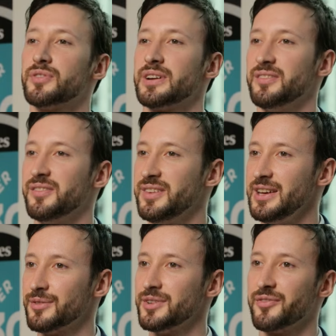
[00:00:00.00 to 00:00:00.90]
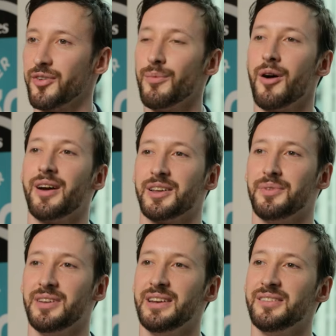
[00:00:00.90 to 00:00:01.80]
tricks, and secrets from our
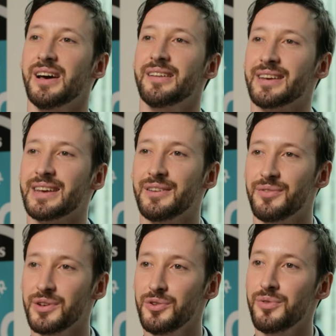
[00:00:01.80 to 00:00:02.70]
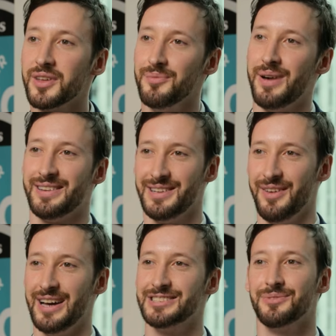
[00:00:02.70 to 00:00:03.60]
expertise to give you the competitive
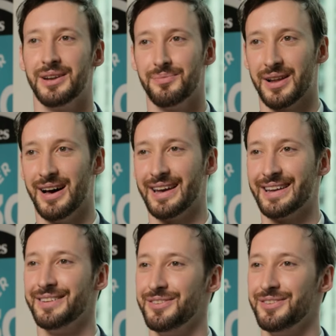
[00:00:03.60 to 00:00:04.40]
edge when applying